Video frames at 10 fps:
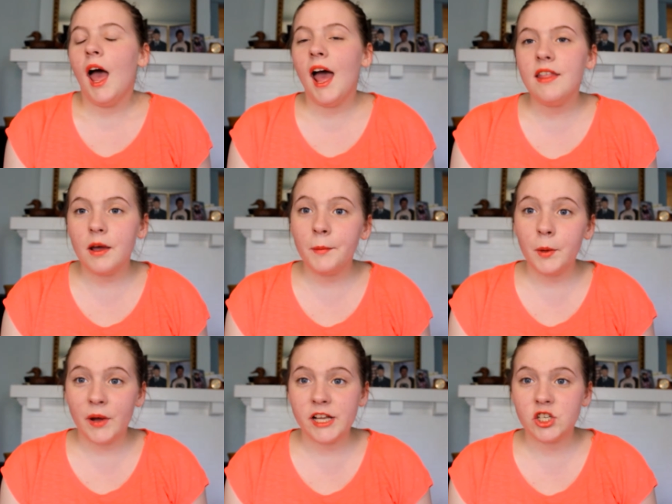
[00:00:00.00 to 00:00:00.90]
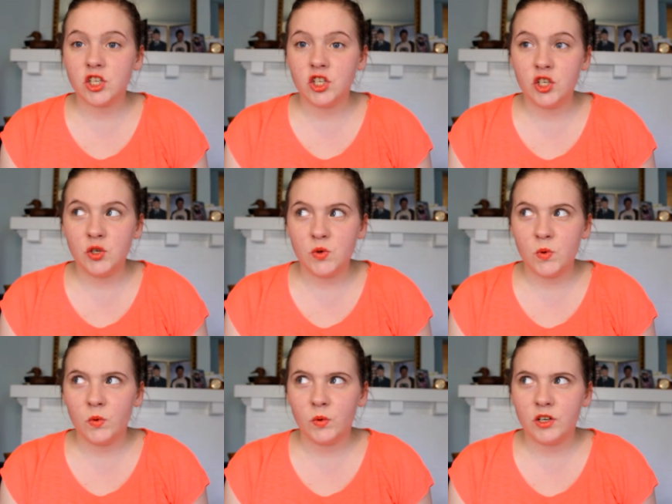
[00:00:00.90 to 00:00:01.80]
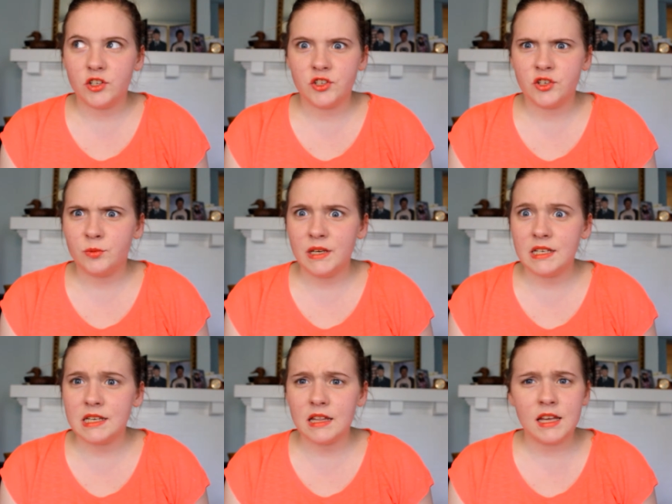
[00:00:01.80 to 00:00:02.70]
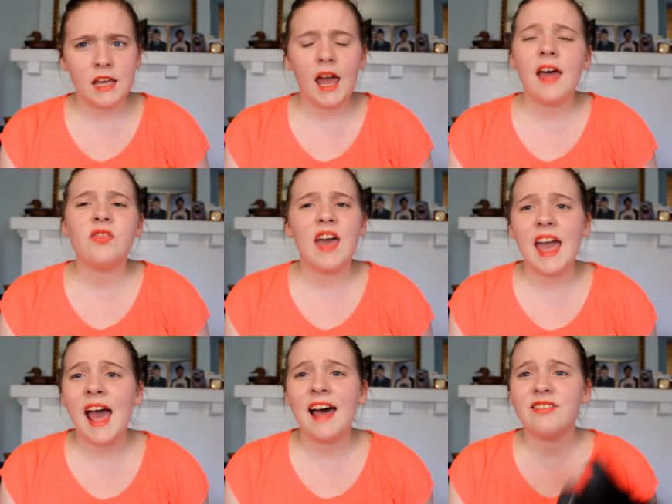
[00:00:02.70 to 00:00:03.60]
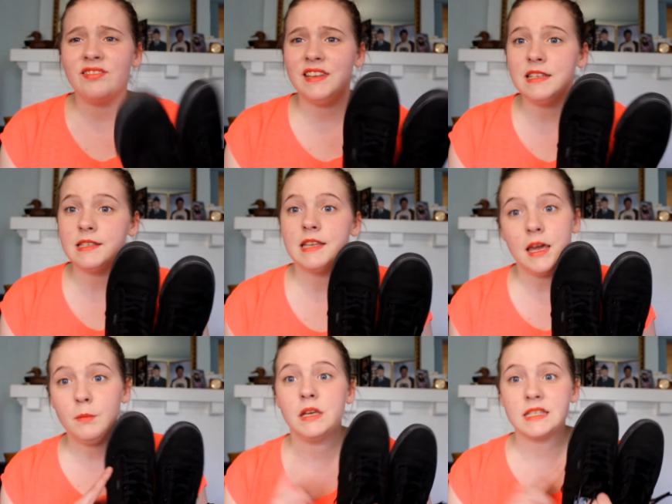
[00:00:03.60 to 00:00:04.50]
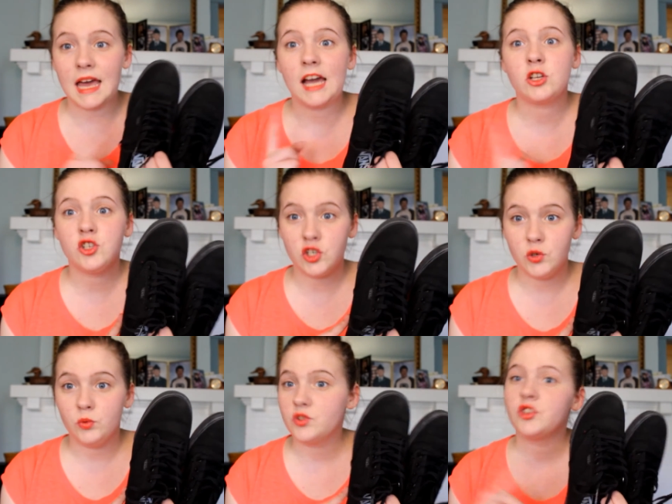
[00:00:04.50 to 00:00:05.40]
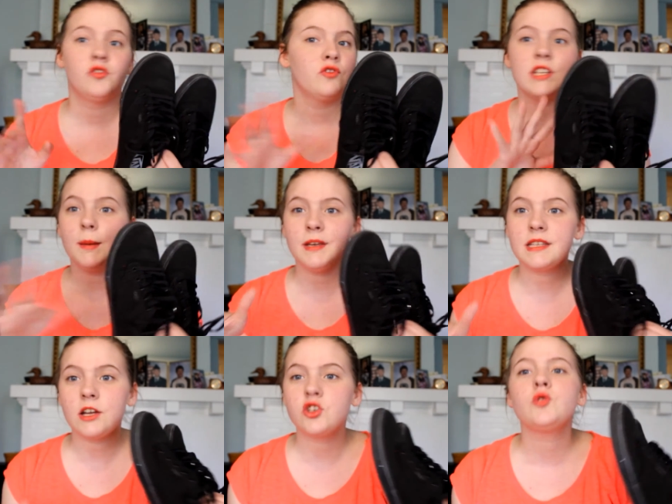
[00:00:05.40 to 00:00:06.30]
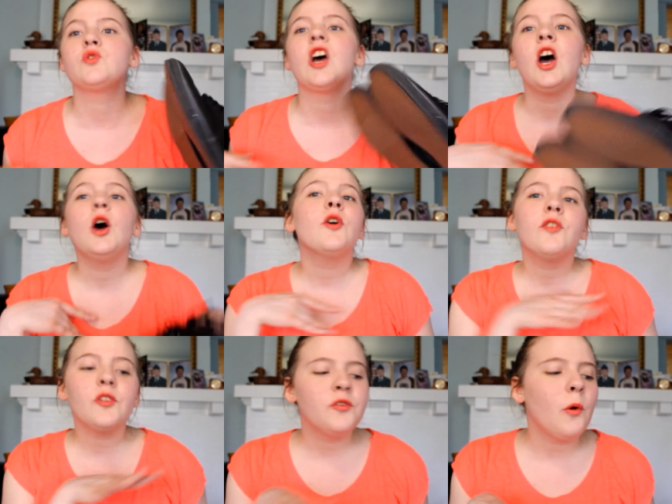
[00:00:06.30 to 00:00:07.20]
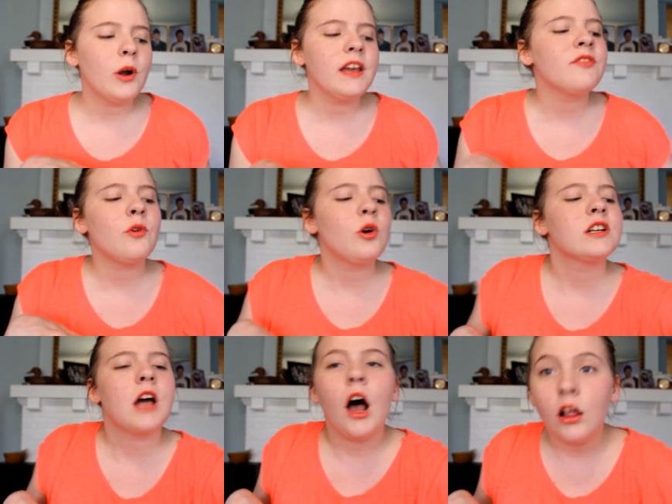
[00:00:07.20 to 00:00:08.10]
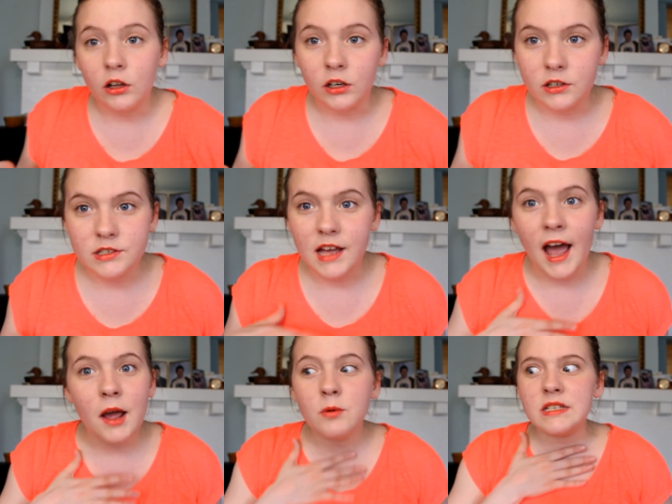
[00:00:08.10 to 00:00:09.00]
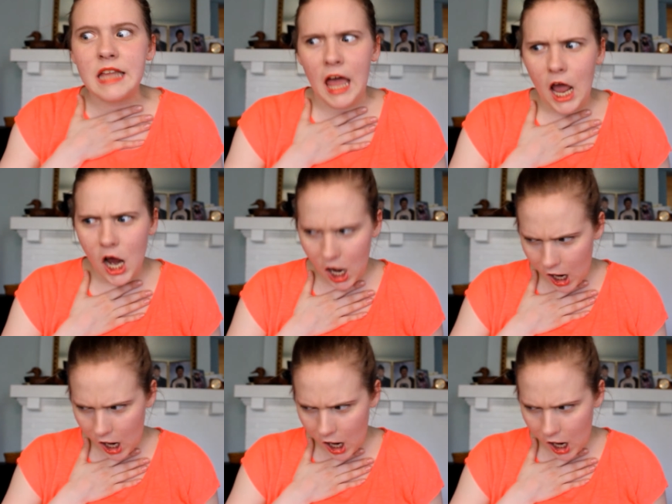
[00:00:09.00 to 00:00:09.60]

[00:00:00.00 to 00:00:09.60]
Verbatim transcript: And then we went to Zumiez, I think, and they had the same exact shoes. Same exact shoes for $44. I was like,